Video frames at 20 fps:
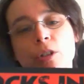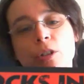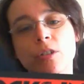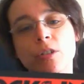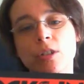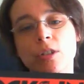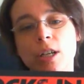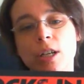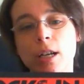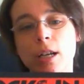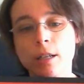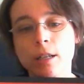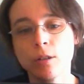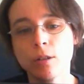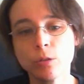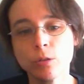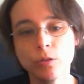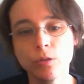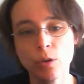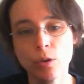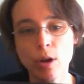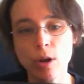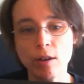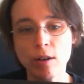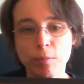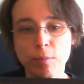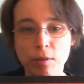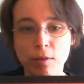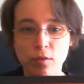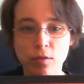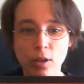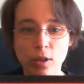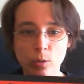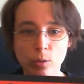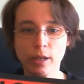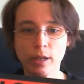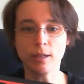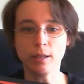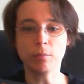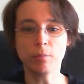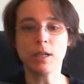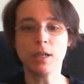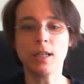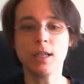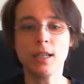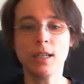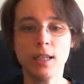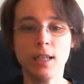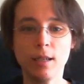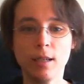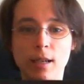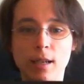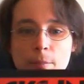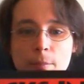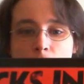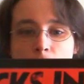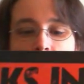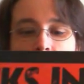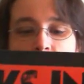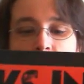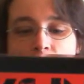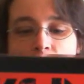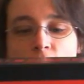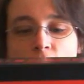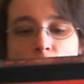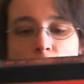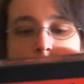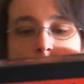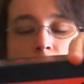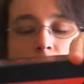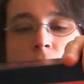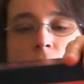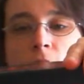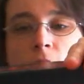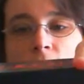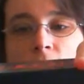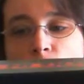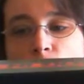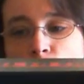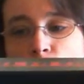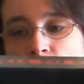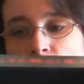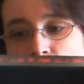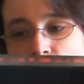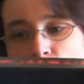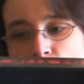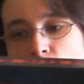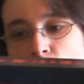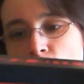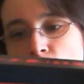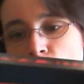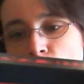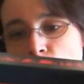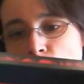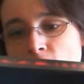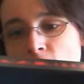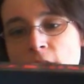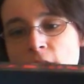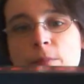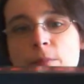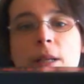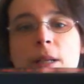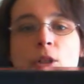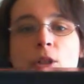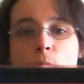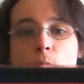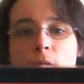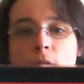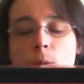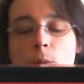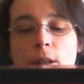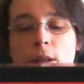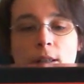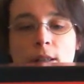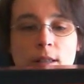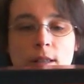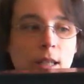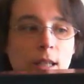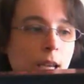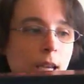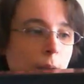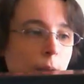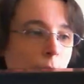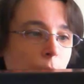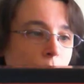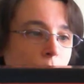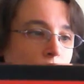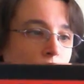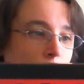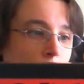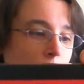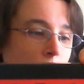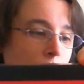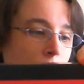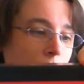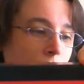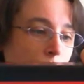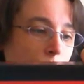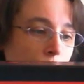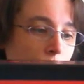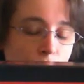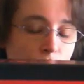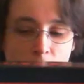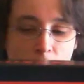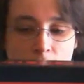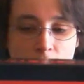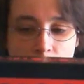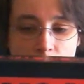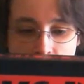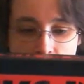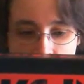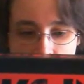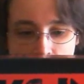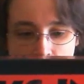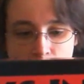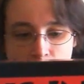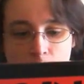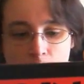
just, those of you who have been following my video logs will know what I've been doing with this game over the last couple of weeks.